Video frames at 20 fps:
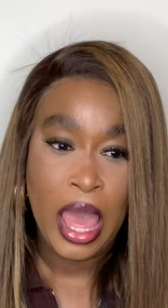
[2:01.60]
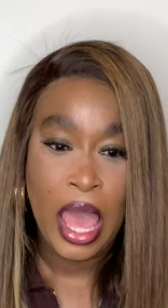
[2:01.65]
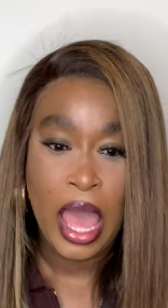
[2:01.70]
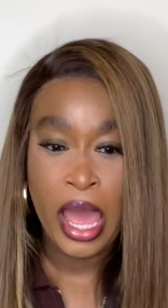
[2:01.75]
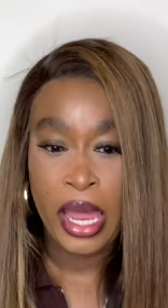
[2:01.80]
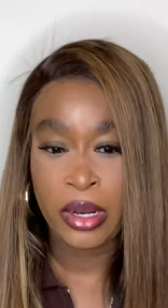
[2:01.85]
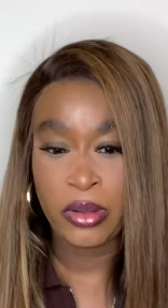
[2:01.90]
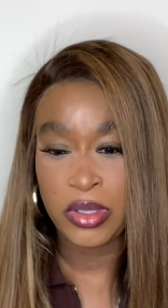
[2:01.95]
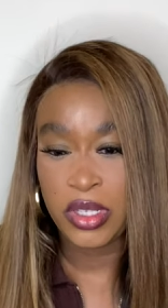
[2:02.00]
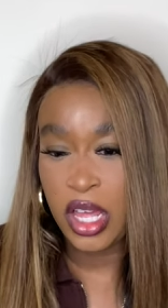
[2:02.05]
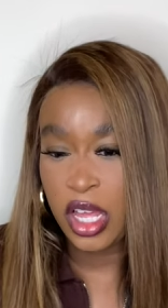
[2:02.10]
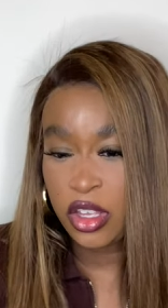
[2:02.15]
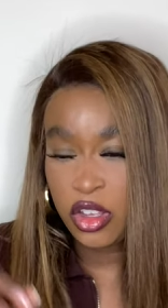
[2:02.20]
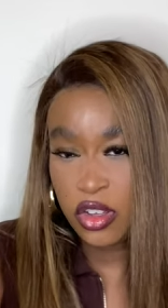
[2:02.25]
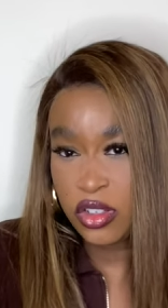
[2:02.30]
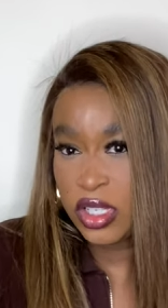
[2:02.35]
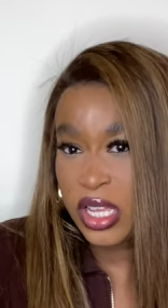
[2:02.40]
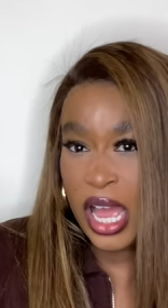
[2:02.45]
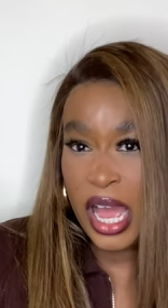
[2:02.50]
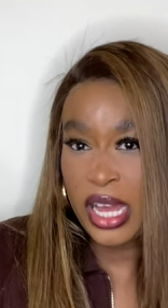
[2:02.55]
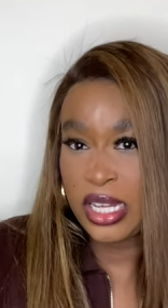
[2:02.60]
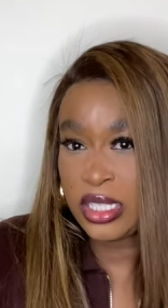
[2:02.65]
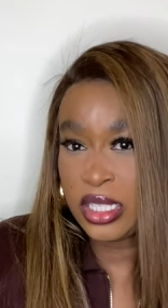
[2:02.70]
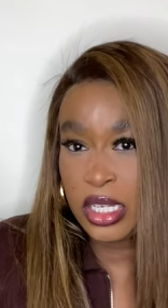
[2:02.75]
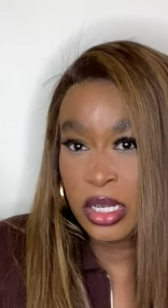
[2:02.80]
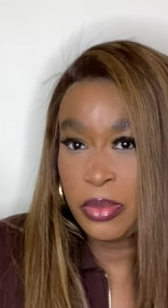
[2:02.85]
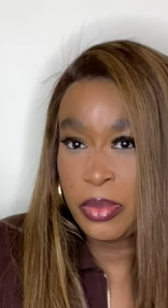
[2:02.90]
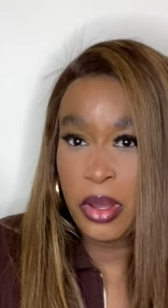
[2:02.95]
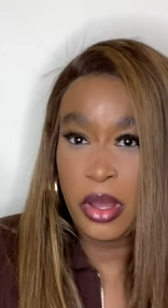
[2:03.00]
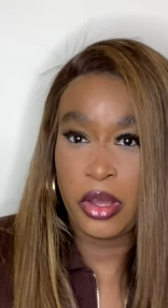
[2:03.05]
and it was like, you're tagged in
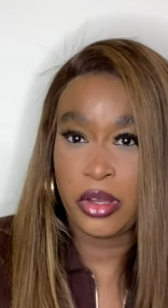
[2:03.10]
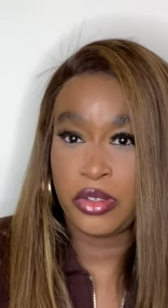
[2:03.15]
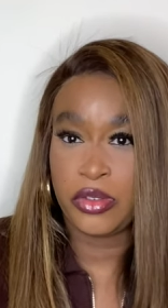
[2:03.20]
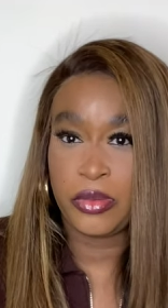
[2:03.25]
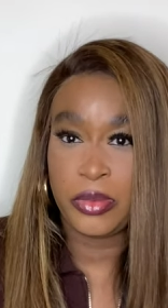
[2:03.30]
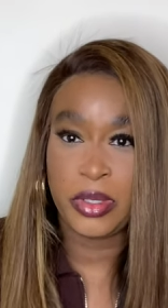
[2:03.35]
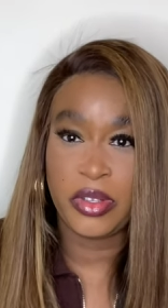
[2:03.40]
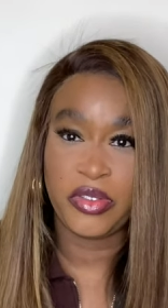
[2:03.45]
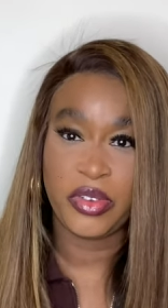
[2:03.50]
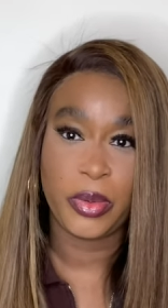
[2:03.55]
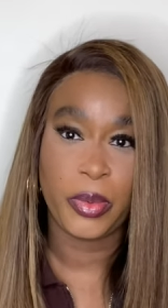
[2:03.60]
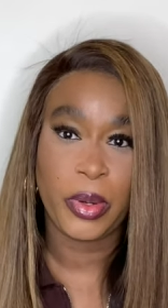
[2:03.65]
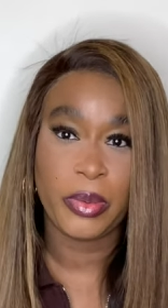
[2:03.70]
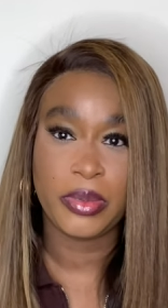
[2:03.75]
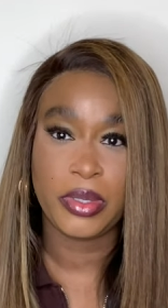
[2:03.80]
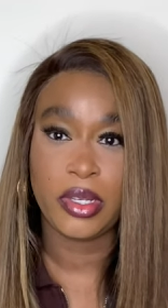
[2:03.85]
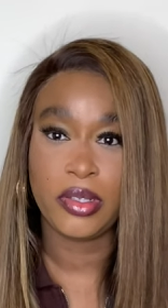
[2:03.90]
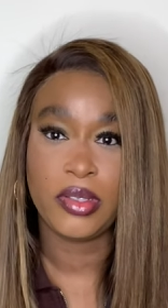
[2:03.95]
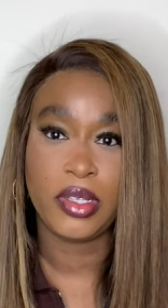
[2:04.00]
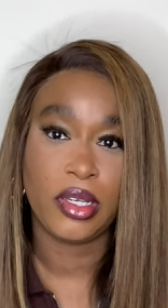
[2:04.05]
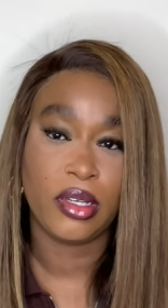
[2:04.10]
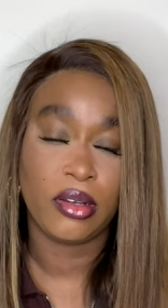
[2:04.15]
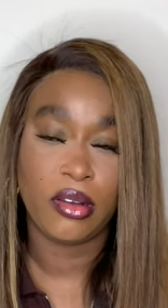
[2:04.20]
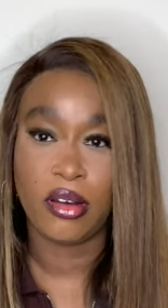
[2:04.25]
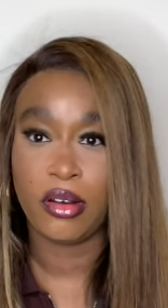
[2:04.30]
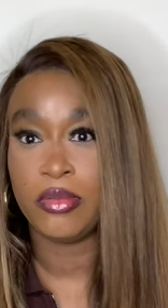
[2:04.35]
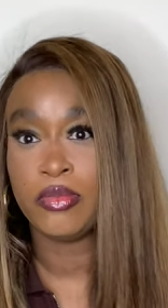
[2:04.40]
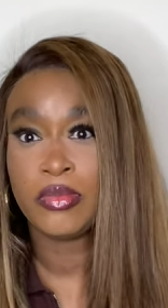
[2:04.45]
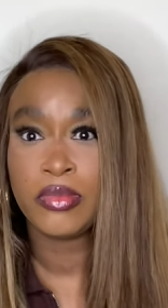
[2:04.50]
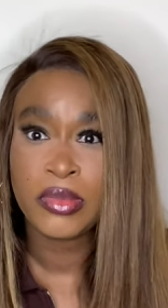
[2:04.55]
a post from Sophia Webster. I was thinking,
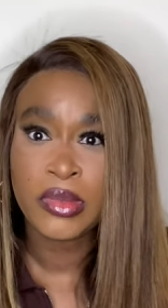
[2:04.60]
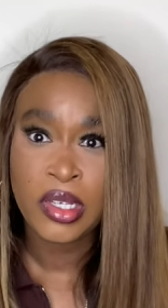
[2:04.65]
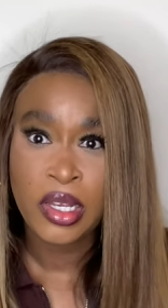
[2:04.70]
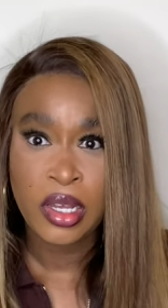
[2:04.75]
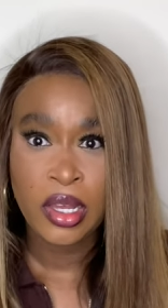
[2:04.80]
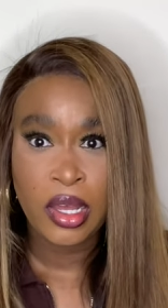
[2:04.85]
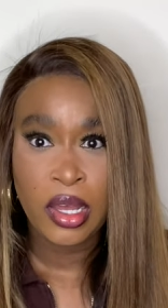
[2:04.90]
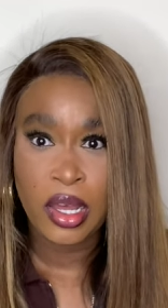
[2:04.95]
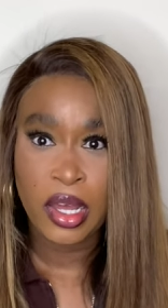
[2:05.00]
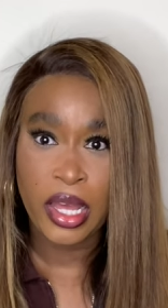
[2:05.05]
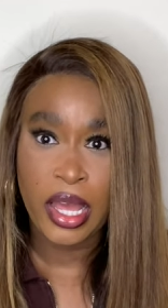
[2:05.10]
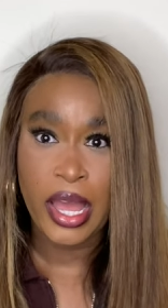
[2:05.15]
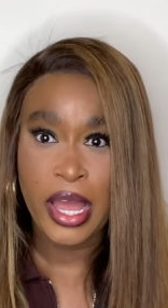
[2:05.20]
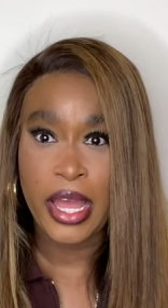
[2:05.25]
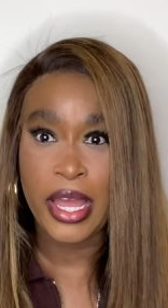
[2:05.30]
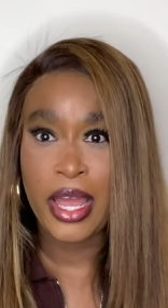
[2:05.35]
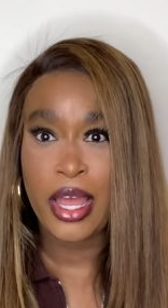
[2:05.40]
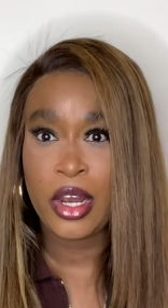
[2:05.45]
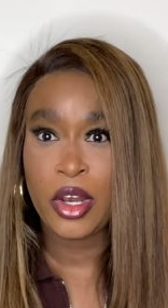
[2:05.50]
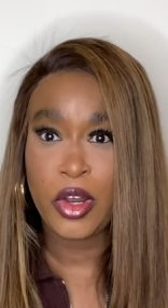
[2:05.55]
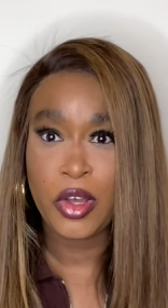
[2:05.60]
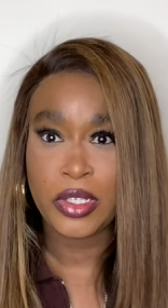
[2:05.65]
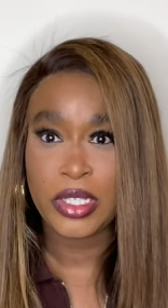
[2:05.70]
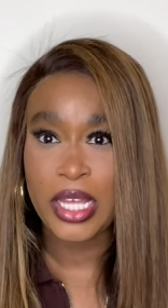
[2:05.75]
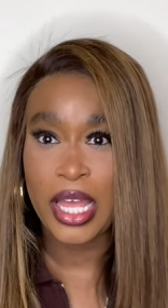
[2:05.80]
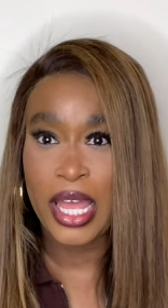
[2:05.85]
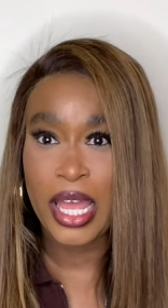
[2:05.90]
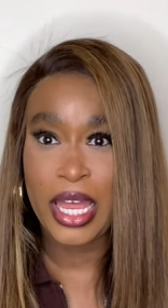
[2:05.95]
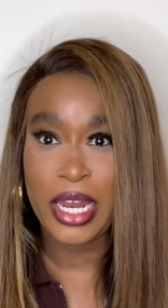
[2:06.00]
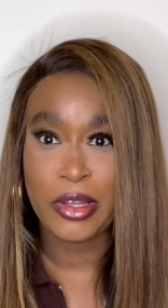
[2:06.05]
oh, okay, looked at
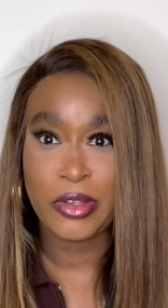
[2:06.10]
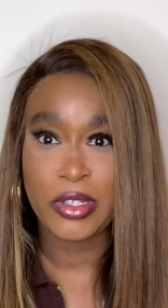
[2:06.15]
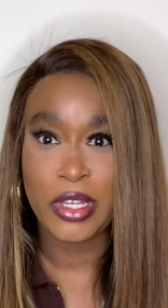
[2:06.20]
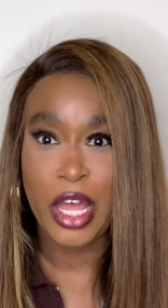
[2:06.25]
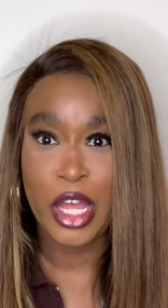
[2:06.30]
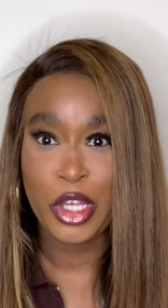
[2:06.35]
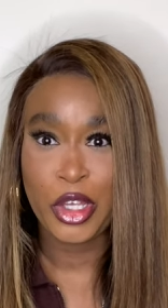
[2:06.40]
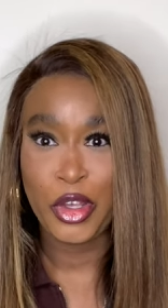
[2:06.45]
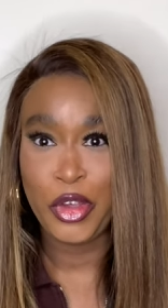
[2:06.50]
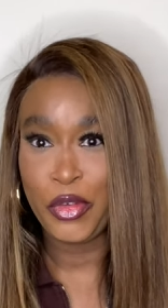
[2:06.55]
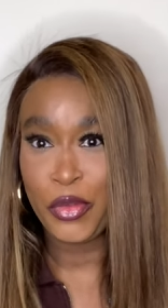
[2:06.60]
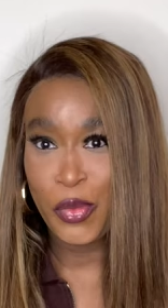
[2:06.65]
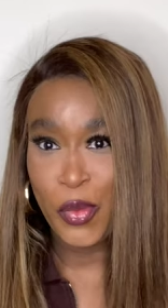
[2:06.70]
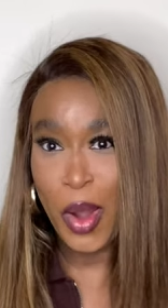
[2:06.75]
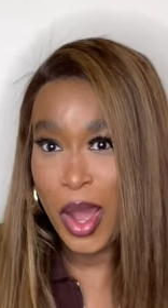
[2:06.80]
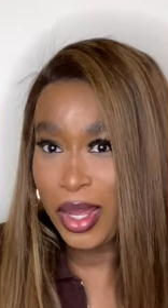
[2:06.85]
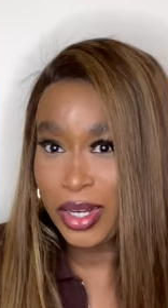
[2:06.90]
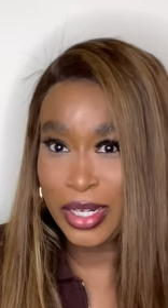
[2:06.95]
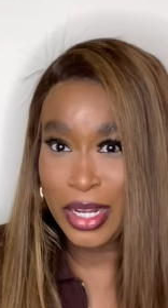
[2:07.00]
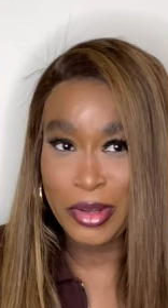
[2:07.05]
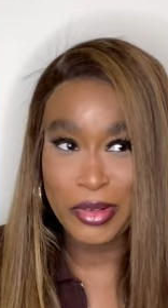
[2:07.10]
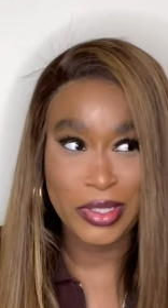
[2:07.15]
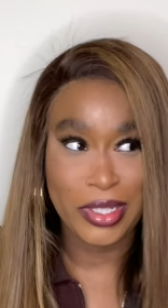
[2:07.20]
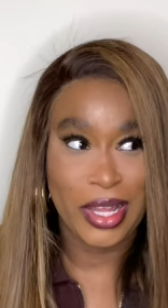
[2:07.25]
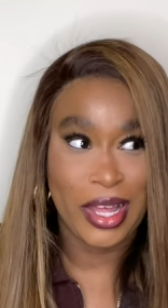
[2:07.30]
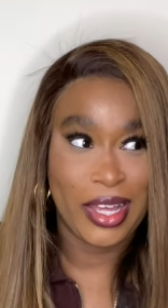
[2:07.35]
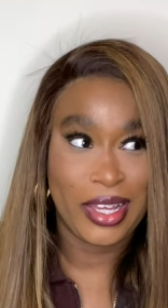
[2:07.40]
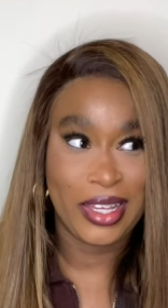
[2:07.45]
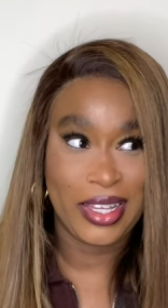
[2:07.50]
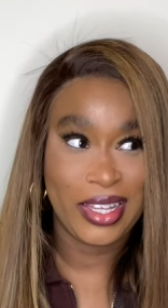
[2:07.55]
it and it was like, you've won. I was
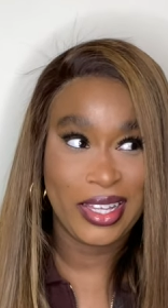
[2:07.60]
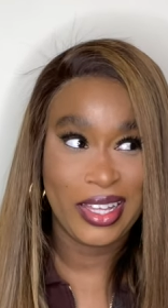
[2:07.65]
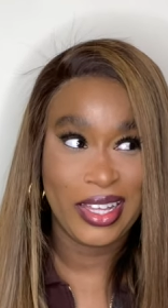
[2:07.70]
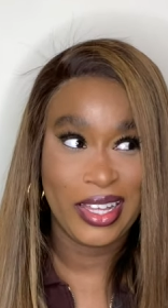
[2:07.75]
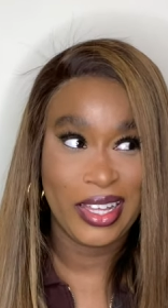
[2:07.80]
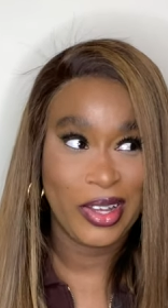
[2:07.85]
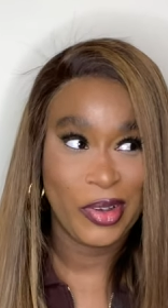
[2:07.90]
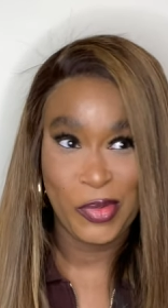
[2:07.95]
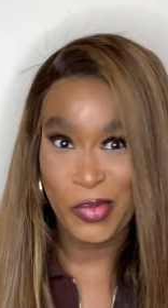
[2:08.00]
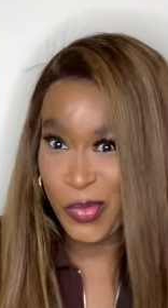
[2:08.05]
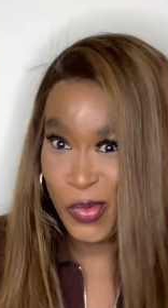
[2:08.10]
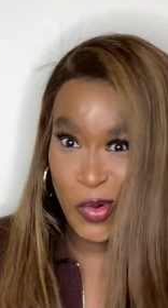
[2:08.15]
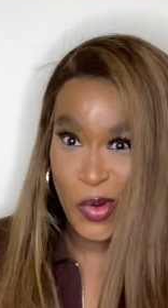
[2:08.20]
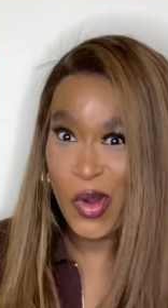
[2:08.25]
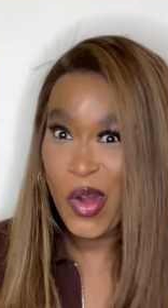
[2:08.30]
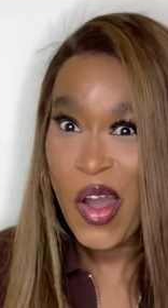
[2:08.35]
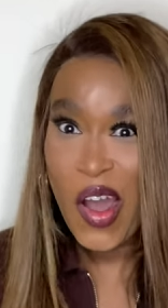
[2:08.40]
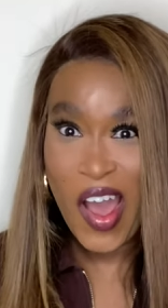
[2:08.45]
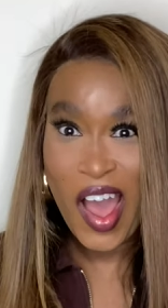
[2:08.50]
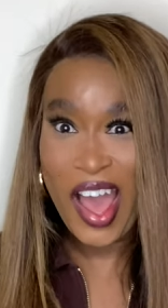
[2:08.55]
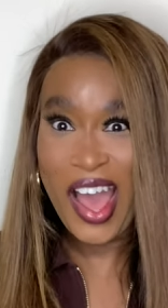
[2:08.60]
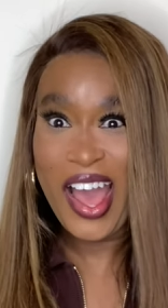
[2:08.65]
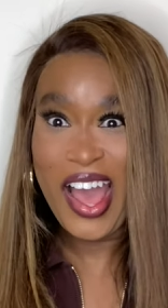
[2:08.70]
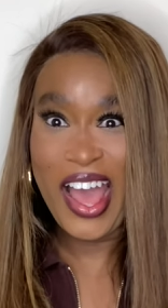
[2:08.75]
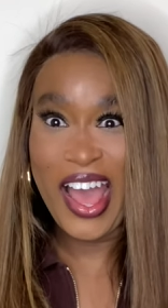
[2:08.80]
like, what?